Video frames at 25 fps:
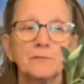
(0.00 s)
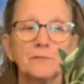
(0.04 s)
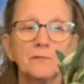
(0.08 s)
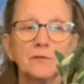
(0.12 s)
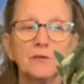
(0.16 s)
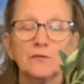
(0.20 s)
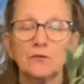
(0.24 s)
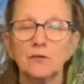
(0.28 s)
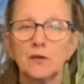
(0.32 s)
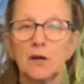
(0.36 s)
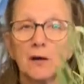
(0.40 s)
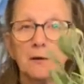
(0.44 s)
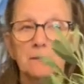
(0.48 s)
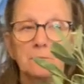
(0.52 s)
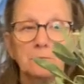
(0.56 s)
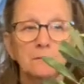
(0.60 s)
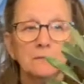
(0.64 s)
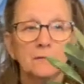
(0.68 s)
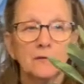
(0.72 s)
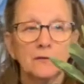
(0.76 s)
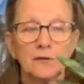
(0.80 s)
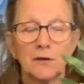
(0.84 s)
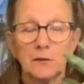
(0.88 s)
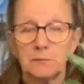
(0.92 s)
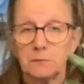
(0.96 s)

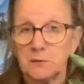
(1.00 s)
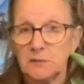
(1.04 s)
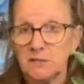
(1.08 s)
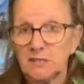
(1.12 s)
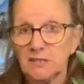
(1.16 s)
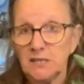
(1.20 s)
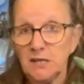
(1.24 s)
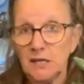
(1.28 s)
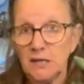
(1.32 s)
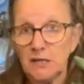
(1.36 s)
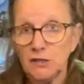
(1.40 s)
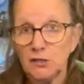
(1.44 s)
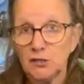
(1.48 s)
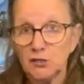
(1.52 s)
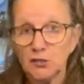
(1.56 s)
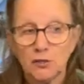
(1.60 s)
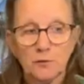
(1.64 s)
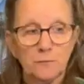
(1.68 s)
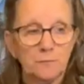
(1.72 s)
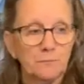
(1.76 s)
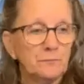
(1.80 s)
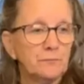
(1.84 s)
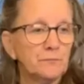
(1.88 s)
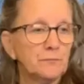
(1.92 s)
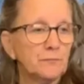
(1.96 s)
I've got my sage,
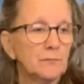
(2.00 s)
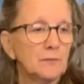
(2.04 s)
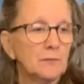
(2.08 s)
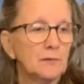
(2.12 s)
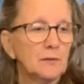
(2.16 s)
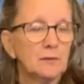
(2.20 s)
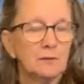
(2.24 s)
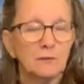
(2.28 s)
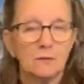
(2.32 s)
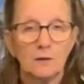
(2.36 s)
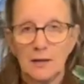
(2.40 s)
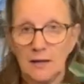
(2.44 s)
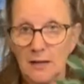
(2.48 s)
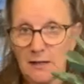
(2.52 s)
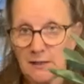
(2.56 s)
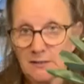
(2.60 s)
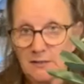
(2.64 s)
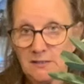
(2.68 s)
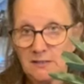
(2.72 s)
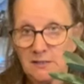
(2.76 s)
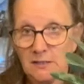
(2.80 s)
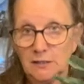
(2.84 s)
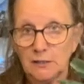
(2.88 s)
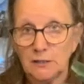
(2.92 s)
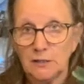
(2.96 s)

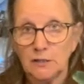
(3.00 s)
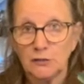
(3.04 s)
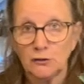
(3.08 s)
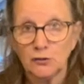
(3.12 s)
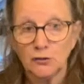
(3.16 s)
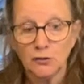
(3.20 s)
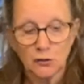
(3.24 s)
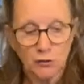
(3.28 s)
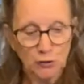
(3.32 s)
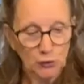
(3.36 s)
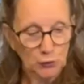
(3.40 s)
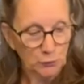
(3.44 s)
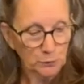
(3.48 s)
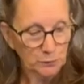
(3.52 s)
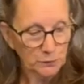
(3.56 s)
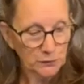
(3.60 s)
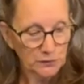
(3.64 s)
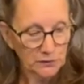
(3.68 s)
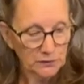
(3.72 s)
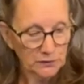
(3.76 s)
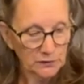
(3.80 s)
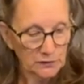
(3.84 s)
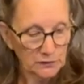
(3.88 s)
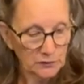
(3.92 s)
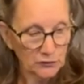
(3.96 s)
excellent in
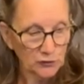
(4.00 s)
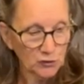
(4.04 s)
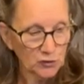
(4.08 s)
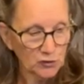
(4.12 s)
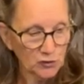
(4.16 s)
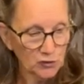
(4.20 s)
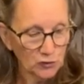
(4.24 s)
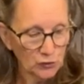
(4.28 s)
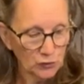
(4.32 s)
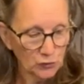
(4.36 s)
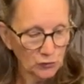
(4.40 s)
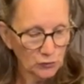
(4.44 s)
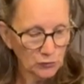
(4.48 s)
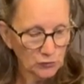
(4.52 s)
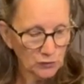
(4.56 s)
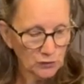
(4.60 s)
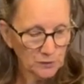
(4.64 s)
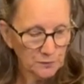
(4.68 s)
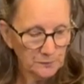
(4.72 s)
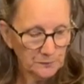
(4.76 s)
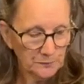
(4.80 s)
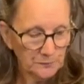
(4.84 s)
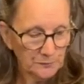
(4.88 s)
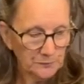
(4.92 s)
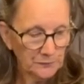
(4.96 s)
soups and stews.
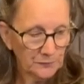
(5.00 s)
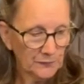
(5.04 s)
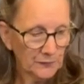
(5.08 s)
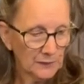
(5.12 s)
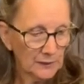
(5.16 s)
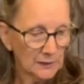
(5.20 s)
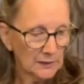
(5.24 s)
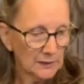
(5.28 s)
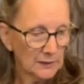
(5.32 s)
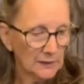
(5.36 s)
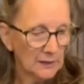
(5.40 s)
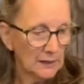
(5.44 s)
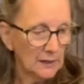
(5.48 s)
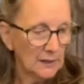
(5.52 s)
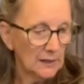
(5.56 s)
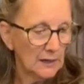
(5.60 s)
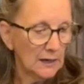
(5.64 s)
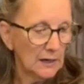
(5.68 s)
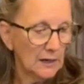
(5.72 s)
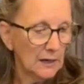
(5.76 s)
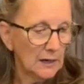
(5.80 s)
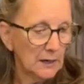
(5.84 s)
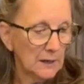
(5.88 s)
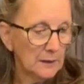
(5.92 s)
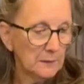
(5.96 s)

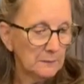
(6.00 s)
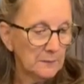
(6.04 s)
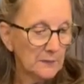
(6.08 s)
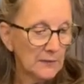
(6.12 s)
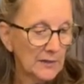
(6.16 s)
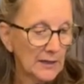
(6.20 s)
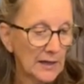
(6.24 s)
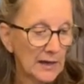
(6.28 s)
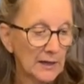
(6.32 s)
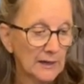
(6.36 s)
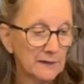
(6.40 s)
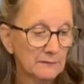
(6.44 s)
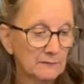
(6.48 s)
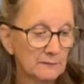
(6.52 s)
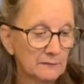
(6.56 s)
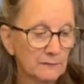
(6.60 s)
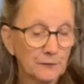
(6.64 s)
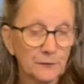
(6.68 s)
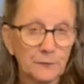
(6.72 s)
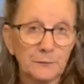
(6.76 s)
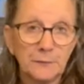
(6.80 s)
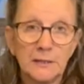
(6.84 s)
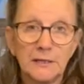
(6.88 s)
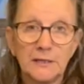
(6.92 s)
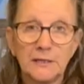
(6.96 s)
That for
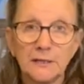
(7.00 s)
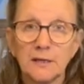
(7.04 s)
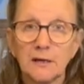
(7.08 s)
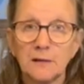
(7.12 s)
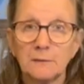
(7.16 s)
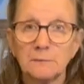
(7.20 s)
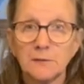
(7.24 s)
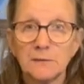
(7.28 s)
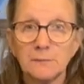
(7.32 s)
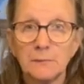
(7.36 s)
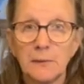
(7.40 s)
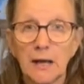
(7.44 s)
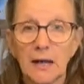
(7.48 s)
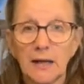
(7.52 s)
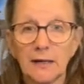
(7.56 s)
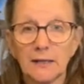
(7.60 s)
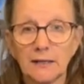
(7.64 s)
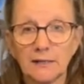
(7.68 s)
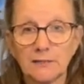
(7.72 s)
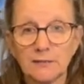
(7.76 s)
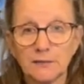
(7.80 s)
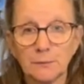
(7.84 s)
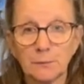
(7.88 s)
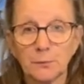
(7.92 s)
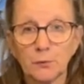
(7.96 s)
me comes back
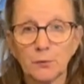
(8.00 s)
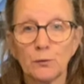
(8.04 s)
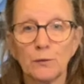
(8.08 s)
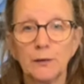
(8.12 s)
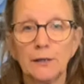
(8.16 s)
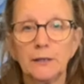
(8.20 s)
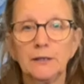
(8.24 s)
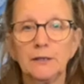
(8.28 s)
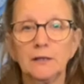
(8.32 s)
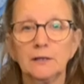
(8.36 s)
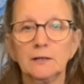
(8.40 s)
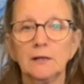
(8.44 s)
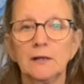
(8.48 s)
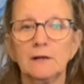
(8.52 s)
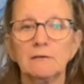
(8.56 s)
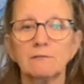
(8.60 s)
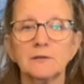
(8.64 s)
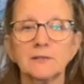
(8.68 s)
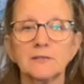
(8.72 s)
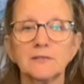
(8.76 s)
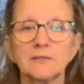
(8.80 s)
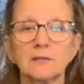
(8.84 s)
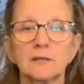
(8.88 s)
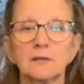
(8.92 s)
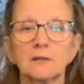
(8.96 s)
as a perennial every
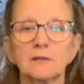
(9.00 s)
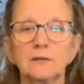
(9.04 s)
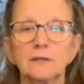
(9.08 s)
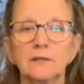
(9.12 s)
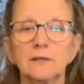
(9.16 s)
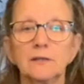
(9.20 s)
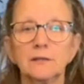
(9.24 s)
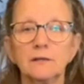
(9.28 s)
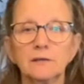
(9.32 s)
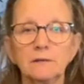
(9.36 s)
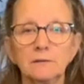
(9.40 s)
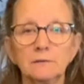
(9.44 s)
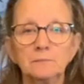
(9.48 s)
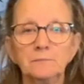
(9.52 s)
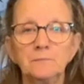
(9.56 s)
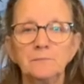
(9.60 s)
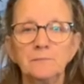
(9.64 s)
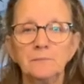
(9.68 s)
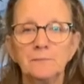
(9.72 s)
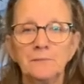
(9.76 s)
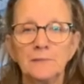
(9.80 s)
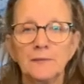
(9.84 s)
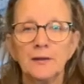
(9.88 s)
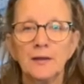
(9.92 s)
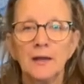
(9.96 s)
single year.
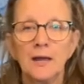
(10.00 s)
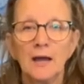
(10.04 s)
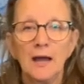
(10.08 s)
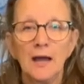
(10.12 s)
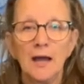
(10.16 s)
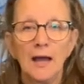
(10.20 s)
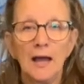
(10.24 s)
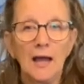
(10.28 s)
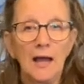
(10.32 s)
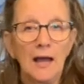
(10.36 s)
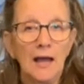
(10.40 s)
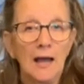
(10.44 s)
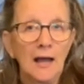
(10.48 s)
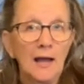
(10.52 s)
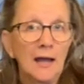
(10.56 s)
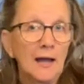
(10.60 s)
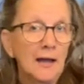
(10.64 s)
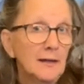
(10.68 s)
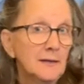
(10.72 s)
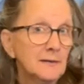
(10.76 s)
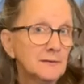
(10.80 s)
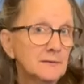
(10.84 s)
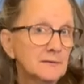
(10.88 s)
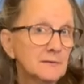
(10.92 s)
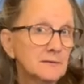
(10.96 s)

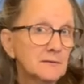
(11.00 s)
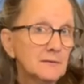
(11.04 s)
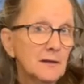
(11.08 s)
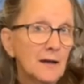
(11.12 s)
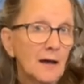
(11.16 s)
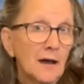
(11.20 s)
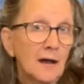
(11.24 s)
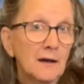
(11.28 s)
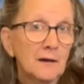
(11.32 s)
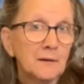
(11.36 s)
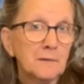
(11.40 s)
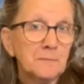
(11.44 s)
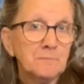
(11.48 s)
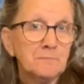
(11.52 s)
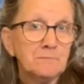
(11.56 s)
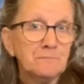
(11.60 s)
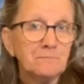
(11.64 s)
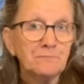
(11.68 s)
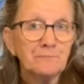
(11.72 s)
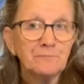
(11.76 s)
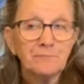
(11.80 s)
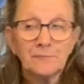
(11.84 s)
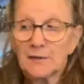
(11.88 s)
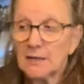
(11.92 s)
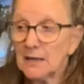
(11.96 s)
And
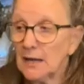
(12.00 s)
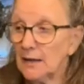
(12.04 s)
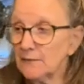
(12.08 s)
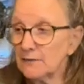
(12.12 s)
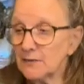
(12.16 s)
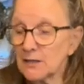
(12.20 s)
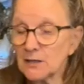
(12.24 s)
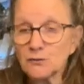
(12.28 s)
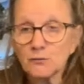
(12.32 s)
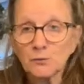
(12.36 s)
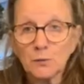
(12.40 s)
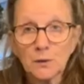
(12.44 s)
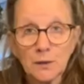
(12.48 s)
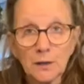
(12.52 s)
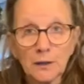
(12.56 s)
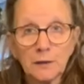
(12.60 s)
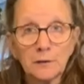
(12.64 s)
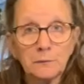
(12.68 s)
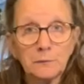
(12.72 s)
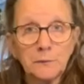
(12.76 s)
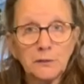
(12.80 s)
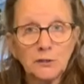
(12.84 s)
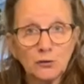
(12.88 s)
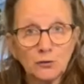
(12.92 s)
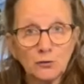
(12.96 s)
that's what I'm going
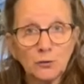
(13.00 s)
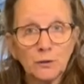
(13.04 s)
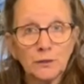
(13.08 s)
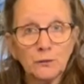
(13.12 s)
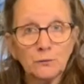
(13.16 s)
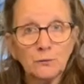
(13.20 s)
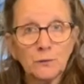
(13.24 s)
to be doing